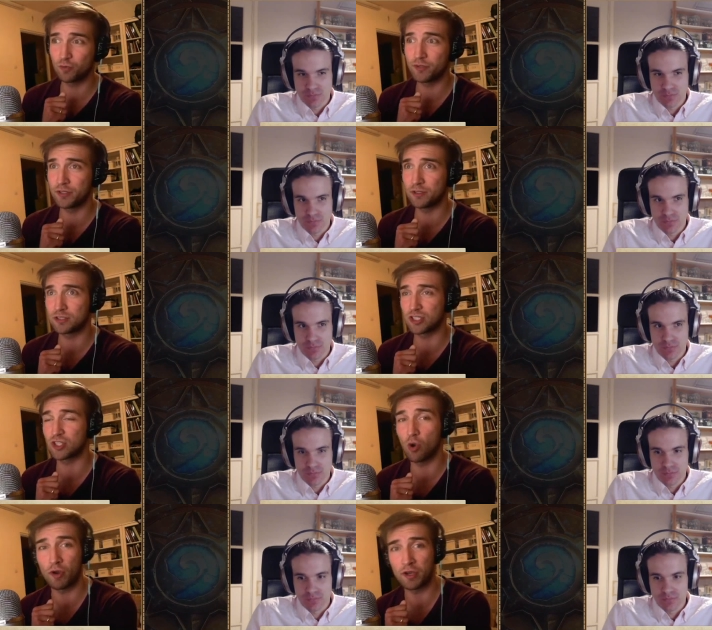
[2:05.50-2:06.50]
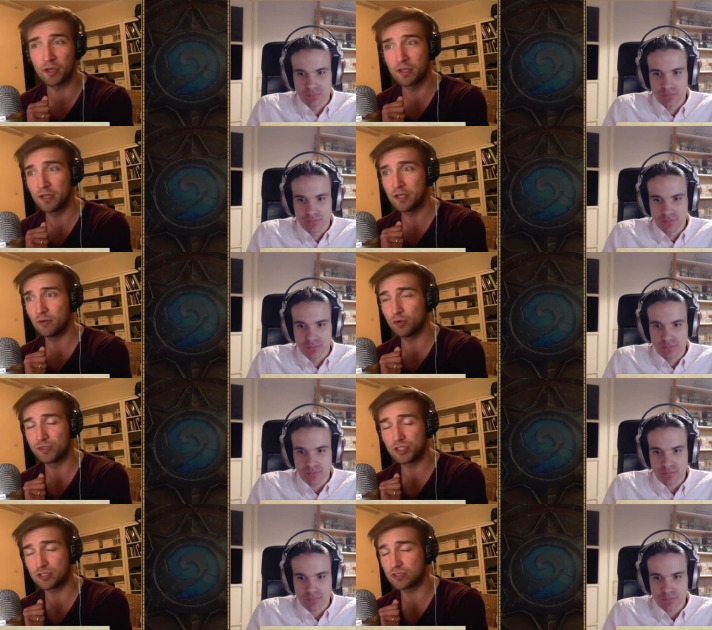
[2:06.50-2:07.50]
Speaker 1: would be just going it
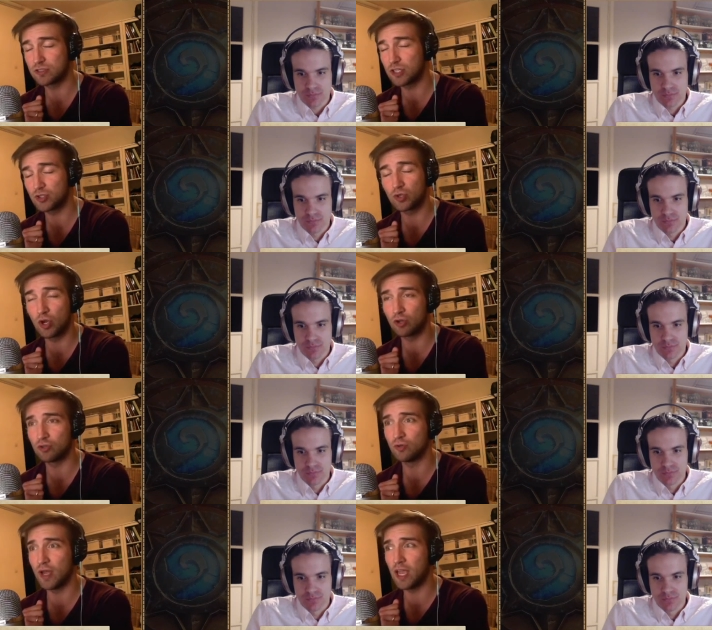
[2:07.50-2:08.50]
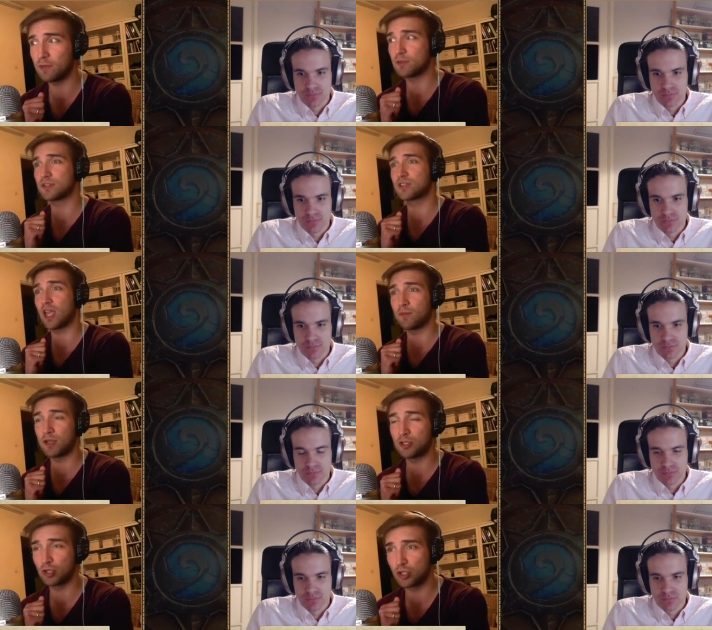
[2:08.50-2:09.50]
would just just to go to
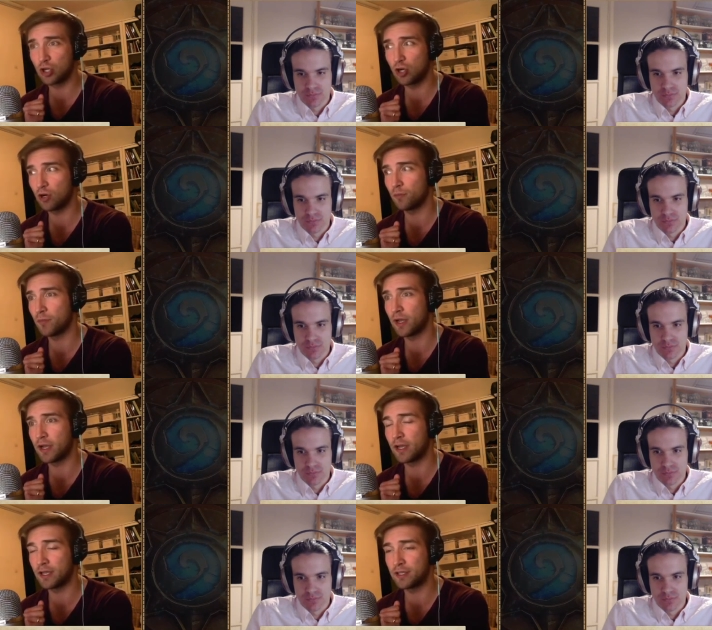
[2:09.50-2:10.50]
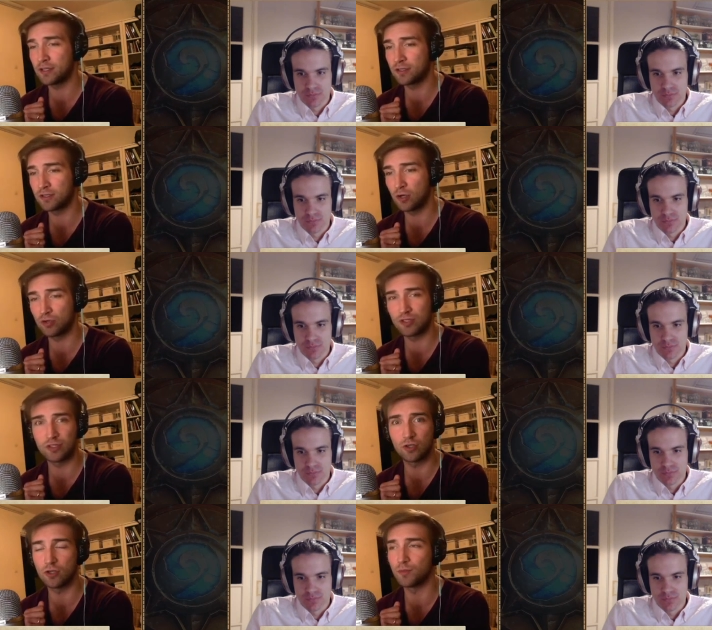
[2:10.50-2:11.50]
abiosgaming.com and go
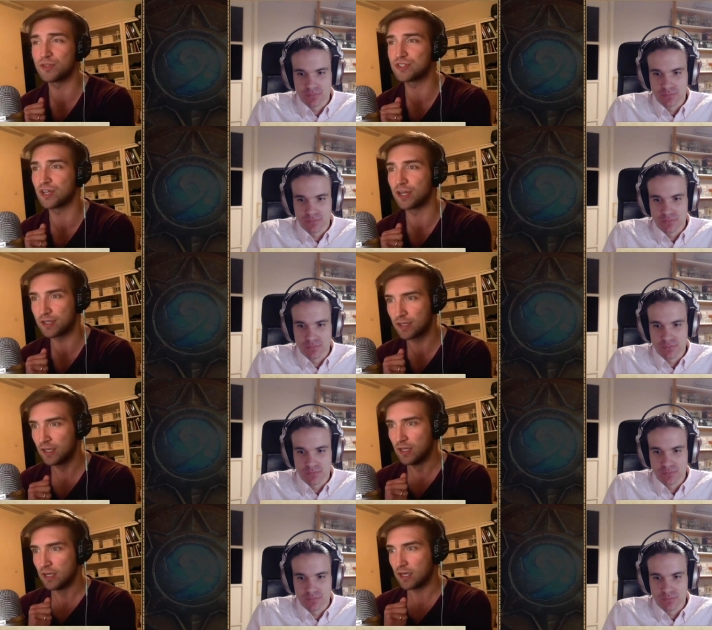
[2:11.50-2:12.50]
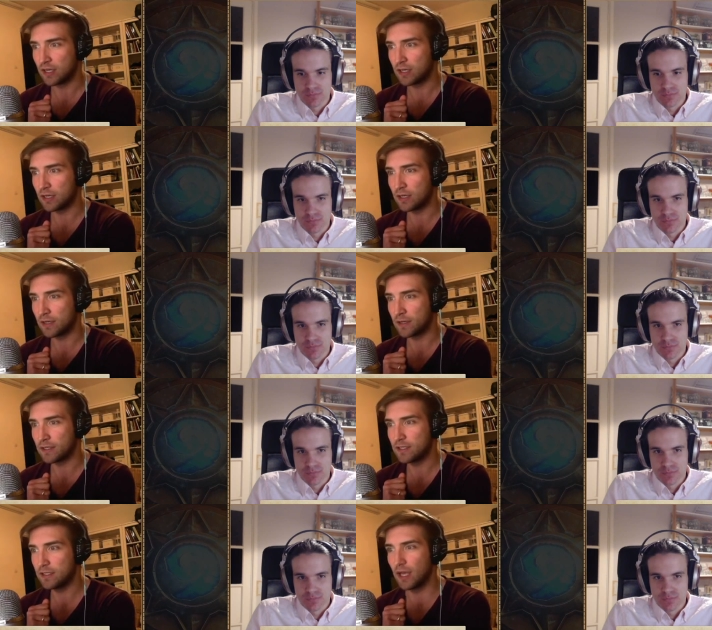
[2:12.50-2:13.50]
to the tournament site.
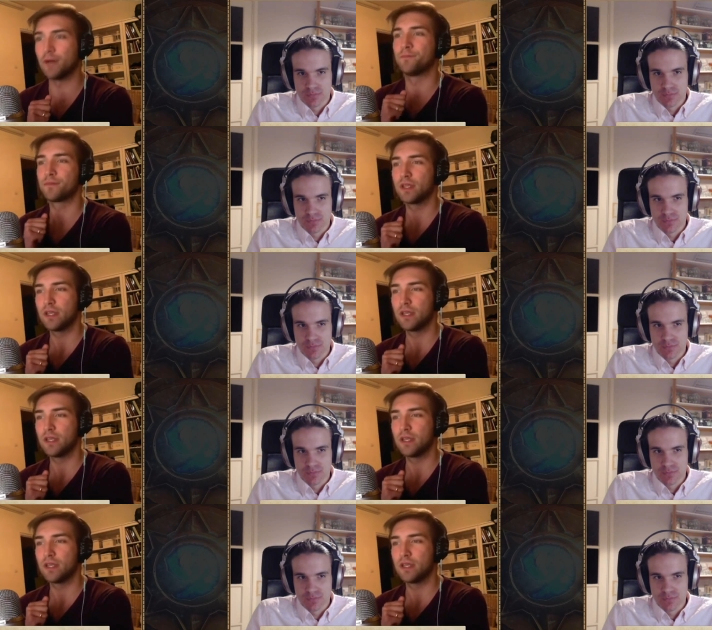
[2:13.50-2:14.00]
Uh, yeah.